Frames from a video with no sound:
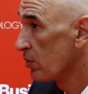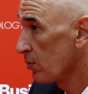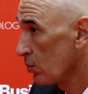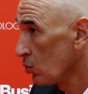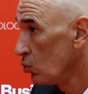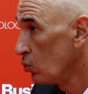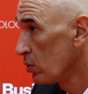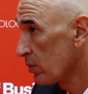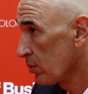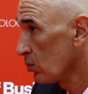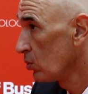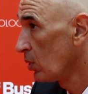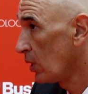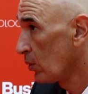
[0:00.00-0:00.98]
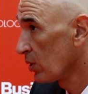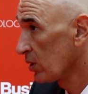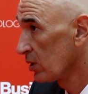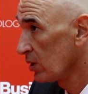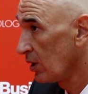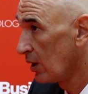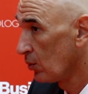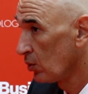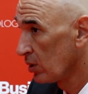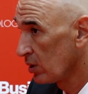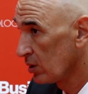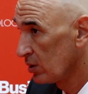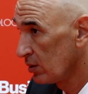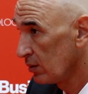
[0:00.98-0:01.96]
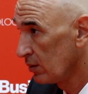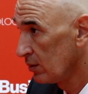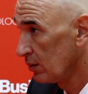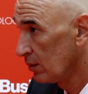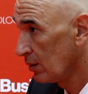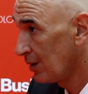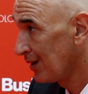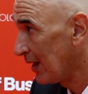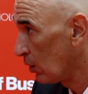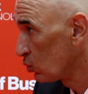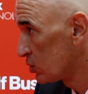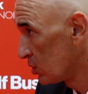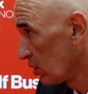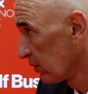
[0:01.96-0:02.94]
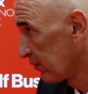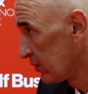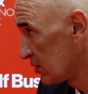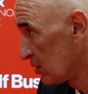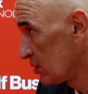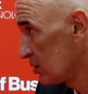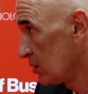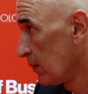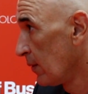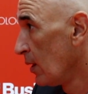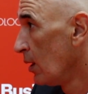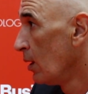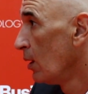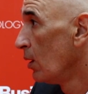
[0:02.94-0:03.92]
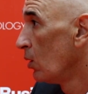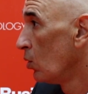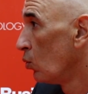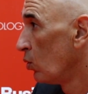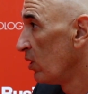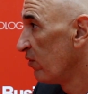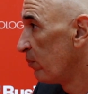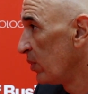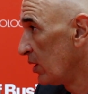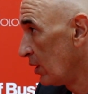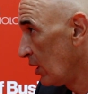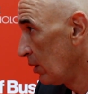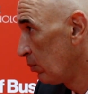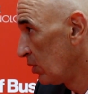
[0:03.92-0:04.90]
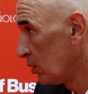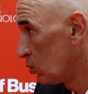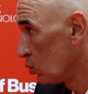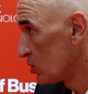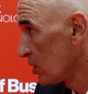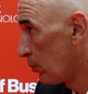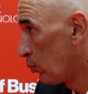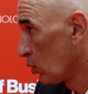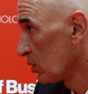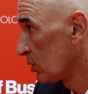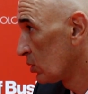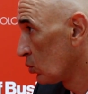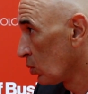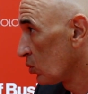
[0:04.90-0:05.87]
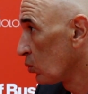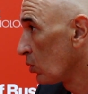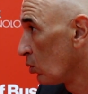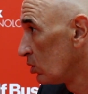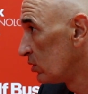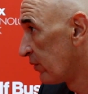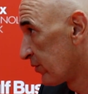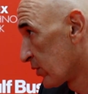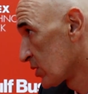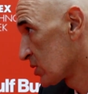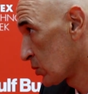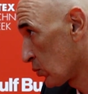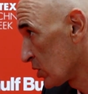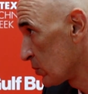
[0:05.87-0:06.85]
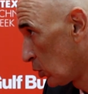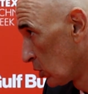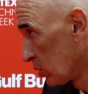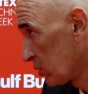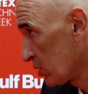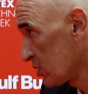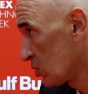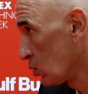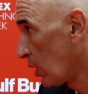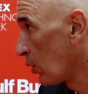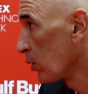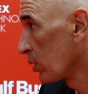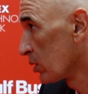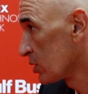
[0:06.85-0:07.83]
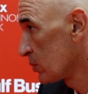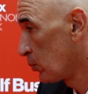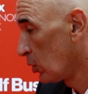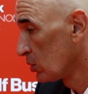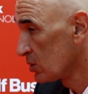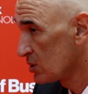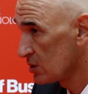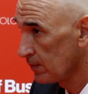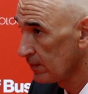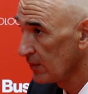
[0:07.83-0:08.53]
through our cloud services, we've been able to support what we call the first responders. So our response